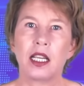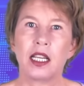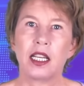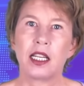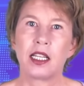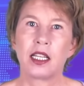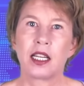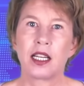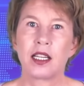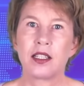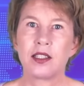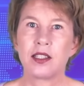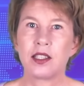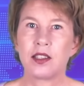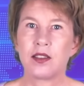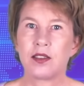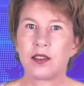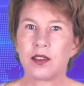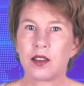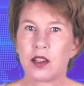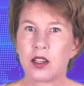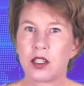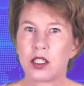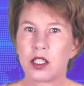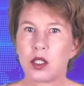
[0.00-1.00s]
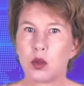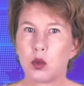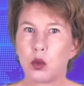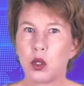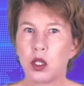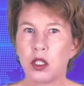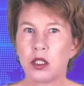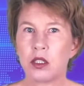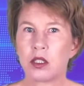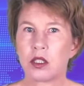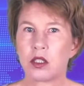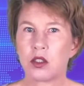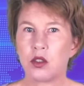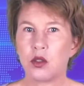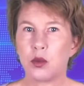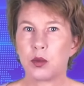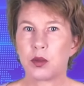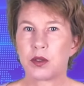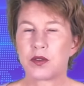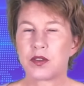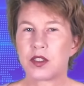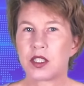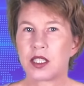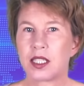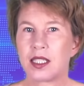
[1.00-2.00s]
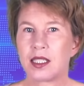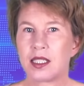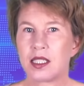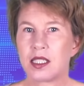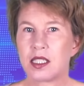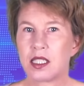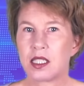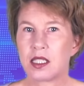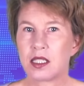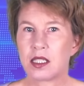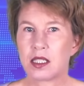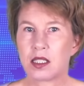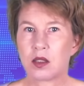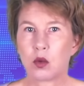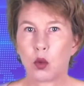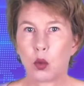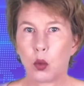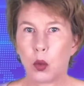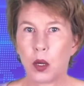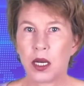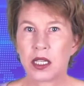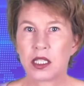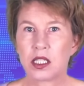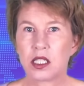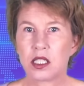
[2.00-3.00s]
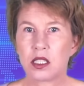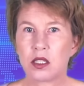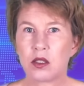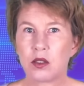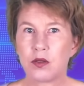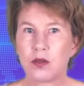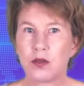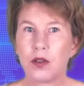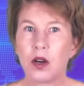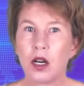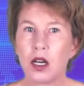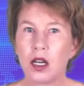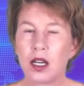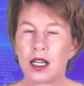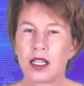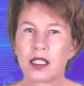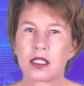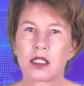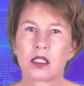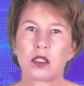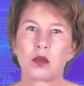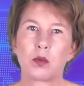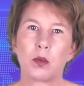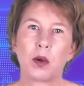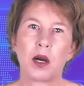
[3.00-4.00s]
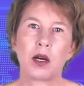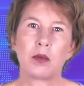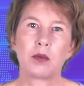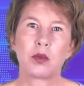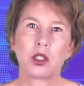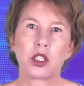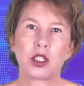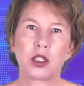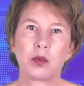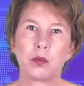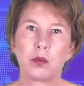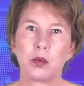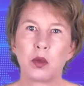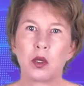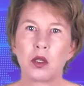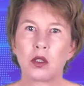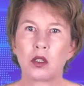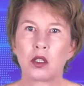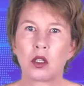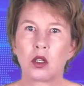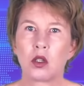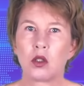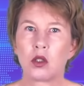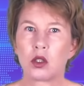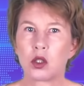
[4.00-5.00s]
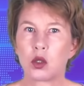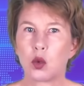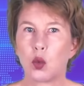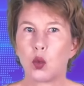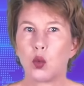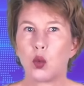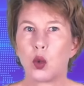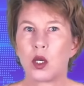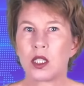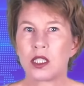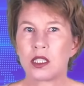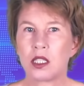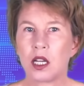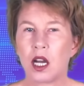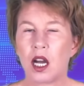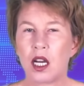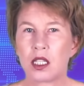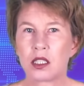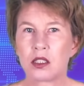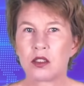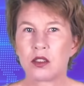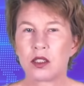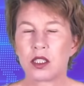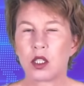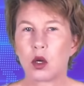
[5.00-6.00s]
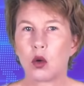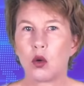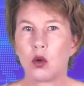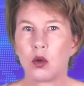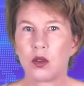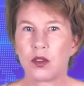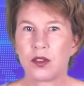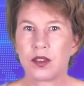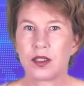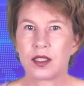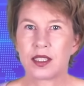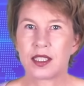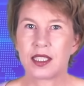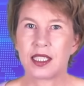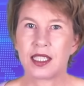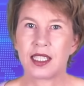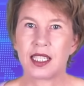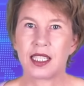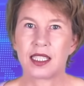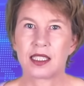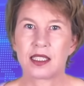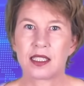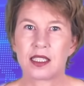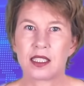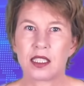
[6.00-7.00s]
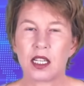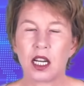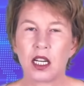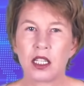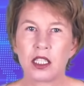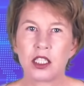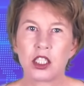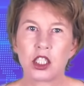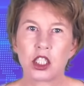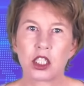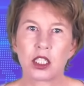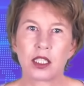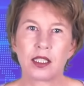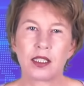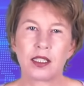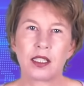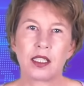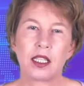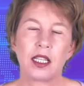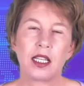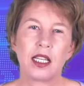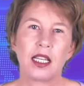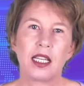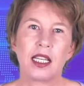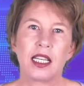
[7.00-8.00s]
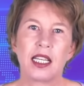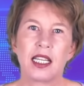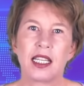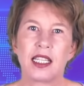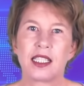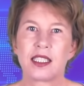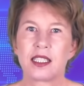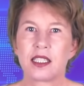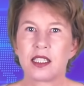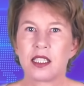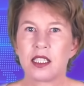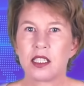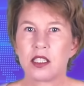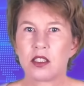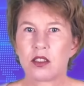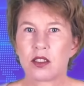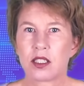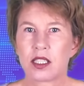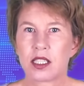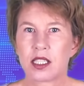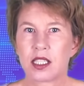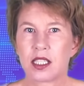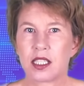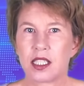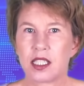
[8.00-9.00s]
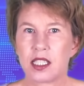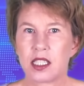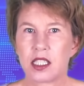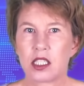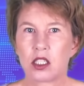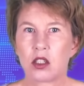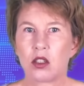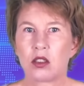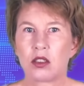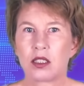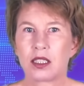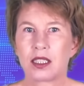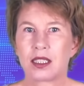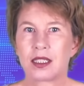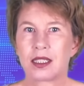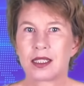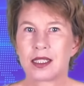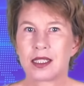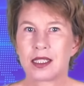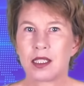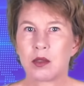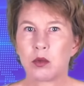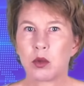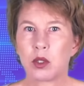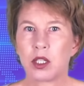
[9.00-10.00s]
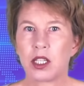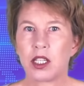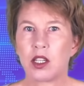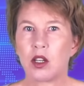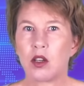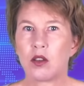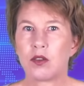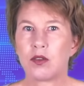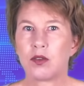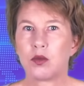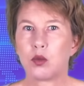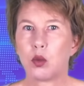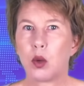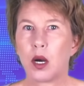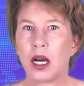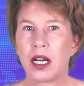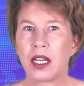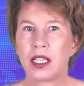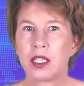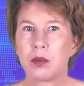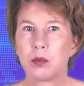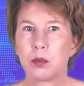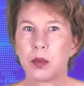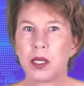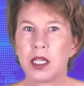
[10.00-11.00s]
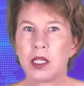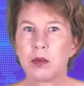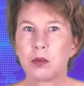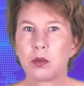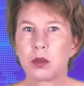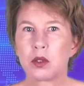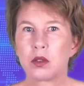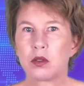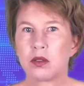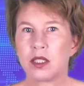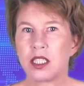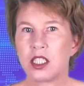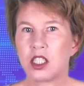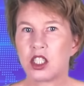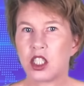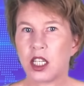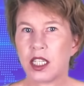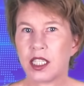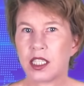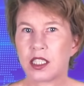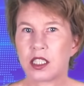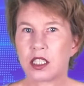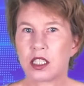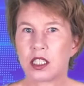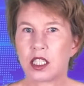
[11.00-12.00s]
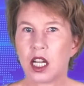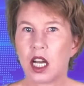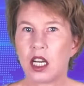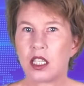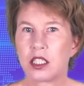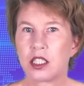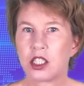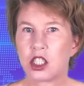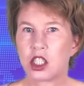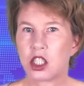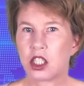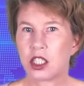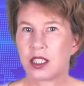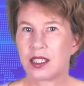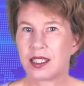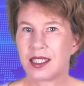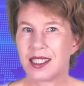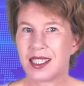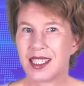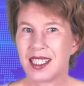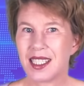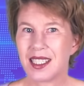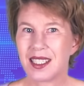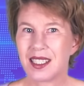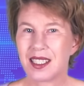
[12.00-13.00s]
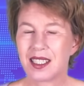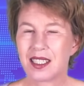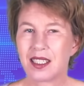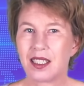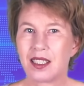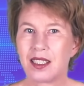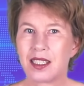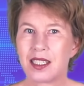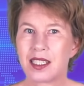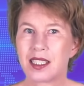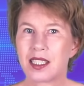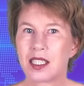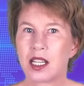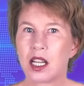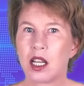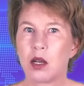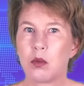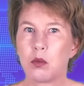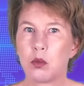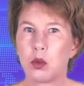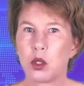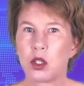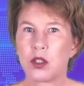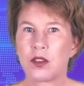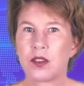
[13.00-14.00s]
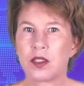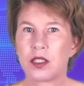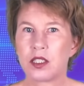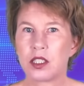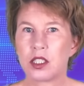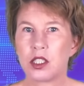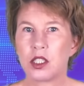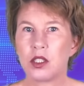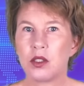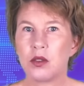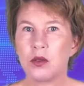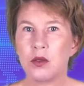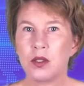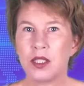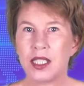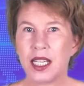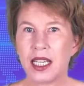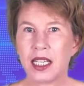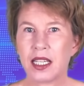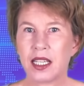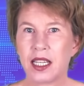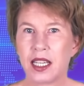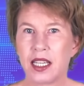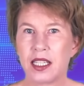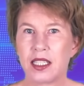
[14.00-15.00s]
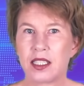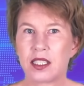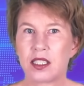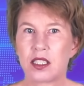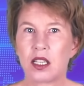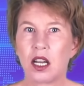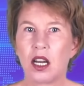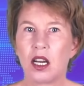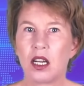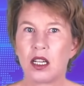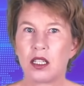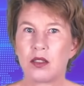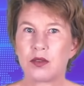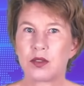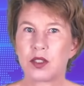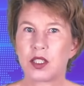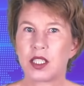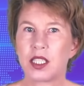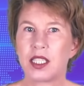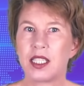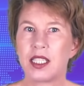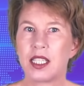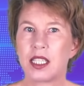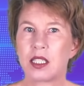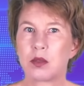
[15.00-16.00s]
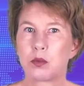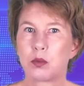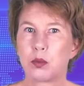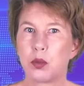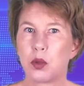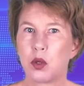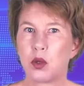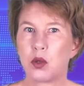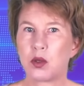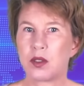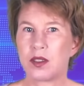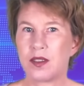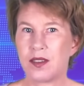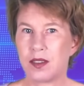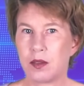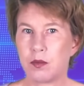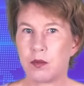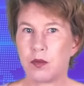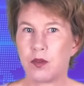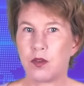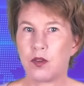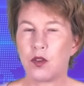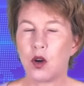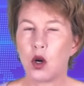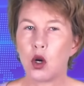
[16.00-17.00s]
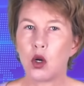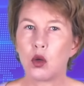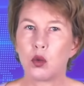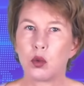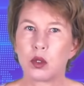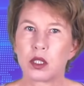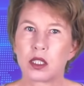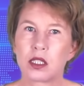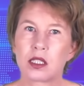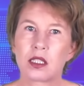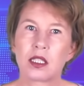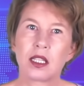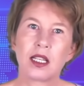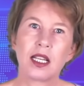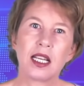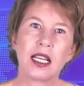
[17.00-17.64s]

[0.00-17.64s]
In 1931, a group of scientists went so far as to publish a book called 100 Authors Against Einstein. It's an interesting historical summary of why people rejected Einstein's insights more than two decades after he had put them forward.